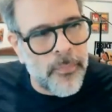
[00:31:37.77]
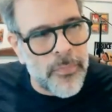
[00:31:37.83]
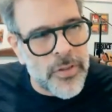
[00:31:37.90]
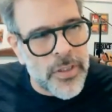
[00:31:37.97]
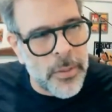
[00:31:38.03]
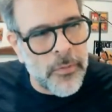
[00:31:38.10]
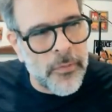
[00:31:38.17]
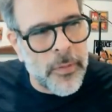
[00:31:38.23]

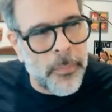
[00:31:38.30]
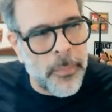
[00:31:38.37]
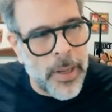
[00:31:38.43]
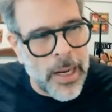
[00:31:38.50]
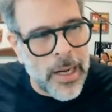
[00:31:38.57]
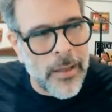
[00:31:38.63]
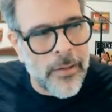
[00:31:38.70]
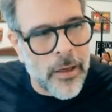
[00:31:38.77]
some of the
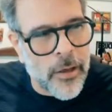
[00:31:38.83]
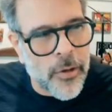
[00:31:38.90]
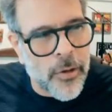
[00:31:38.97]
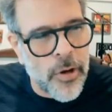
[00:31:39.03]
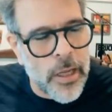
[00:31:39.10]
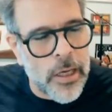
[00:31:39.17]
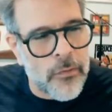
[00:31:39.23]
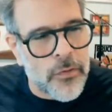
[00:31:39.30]
pain that
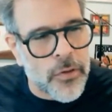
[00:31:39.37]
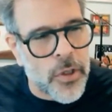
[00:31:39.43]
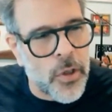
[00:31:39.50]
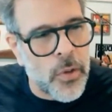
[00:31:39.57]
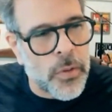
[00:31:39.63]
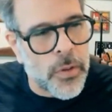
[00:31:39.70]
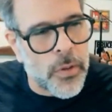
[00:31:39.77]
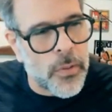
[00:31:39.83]
creators
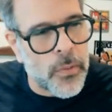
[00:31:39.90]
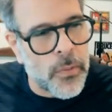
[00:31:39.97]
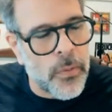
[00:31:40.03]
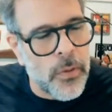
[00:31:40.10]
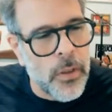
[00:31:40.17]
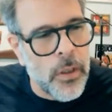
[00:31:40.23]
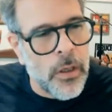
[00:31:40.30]
go through